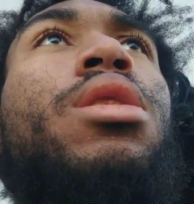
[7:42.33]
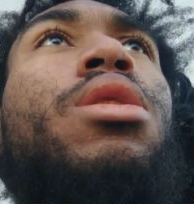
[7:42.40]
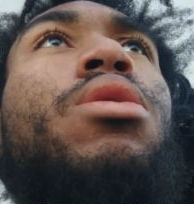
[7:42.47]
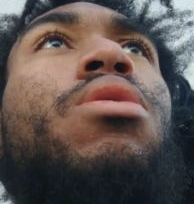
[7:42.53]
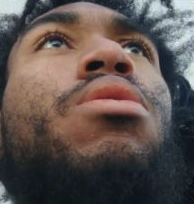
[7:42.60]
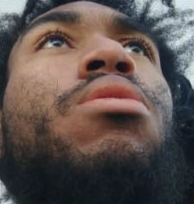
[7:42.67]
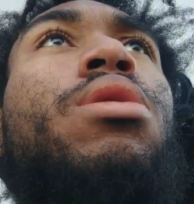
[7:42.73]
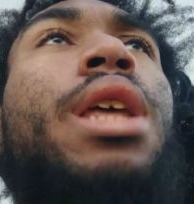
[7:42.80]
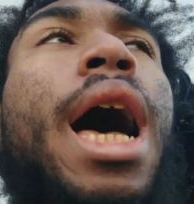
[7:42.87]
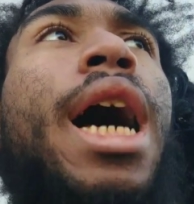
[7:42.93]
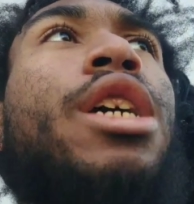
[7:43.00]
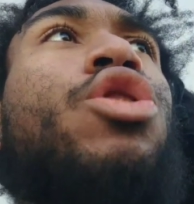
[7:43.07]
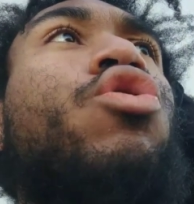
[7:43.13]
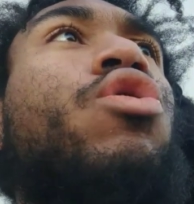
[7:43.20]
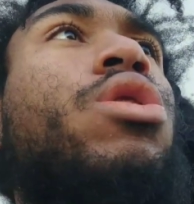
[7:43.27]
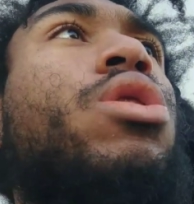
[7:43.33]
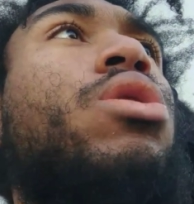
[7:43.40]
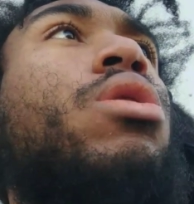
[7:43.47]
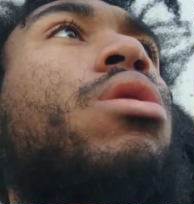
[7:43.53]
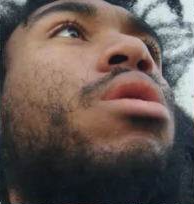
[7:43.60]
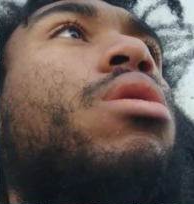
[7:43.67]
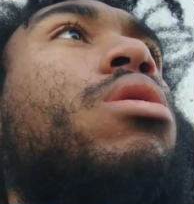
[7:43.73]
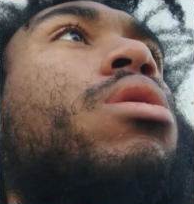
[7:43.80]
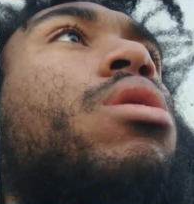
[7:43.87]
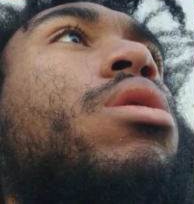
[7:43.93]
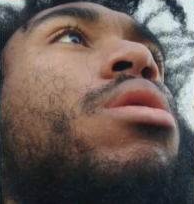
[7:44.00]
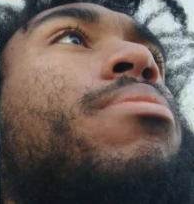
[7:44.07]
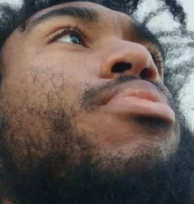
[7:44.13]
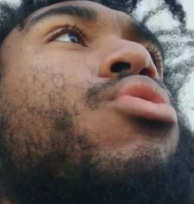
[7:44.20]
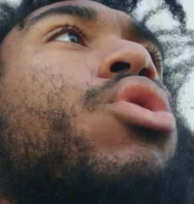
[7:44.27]
you know, doctrines or
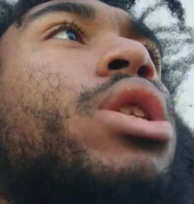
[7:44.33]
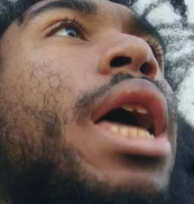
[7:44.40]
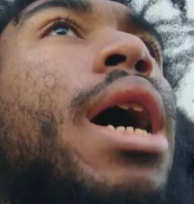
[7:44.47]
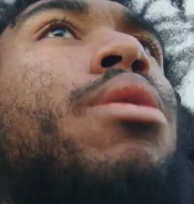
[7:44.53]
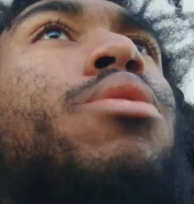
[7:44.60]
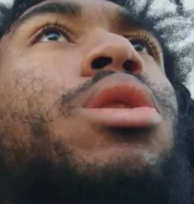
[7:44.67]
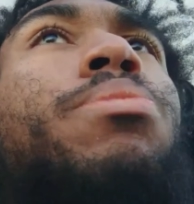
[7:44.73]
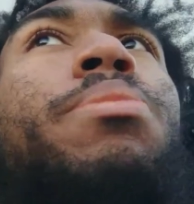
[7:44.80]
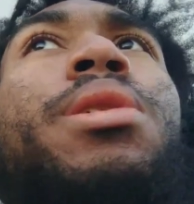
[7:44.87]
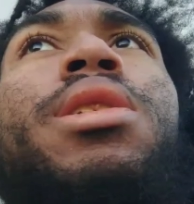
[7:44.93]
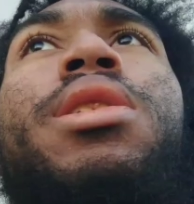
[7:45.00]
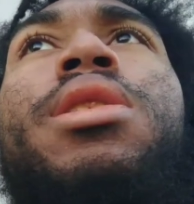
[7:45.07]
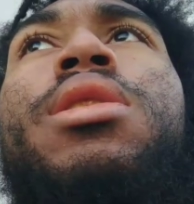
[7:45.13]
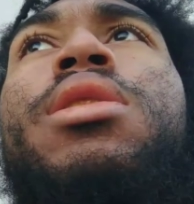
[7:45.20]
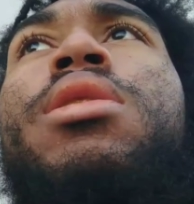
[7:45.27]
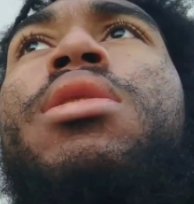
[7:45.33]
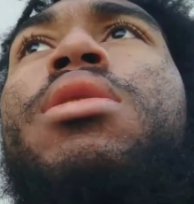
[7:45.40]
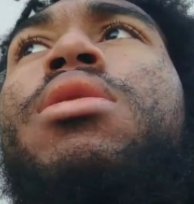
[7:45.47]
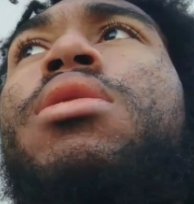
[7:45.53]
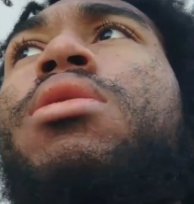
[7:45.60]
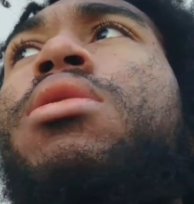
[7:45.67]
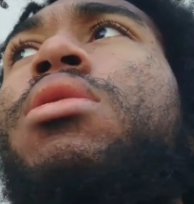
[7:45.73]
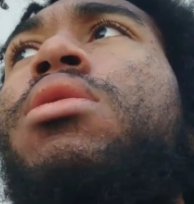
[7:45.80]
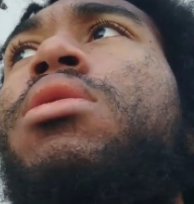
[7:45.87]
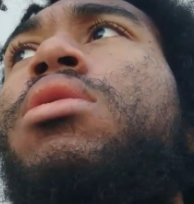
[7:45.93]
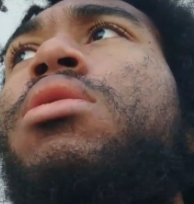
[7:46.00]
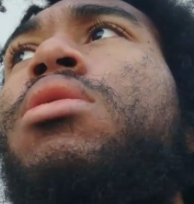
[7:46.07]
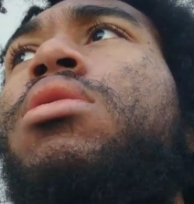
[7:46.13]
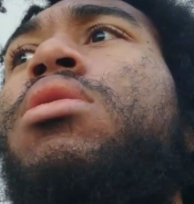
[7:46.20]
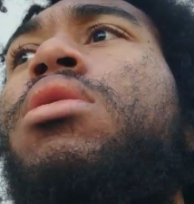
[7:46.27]
pronouncements
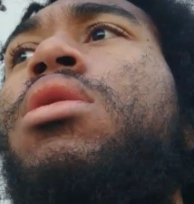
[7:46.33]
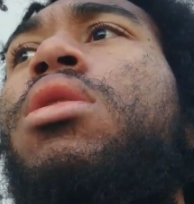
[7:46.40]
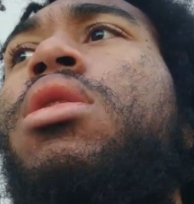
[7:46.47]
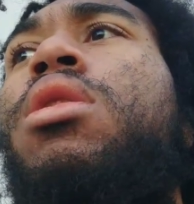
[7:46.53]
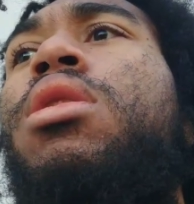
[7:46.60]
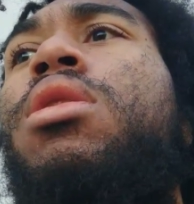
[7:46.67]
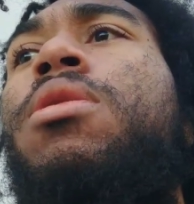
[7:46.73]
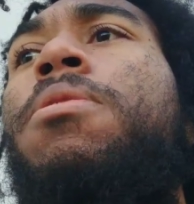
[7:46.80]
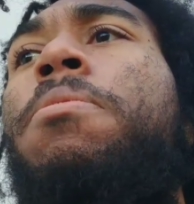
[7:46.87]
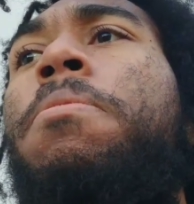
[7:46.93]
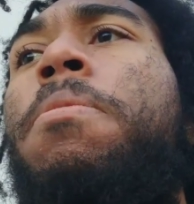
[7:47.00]
or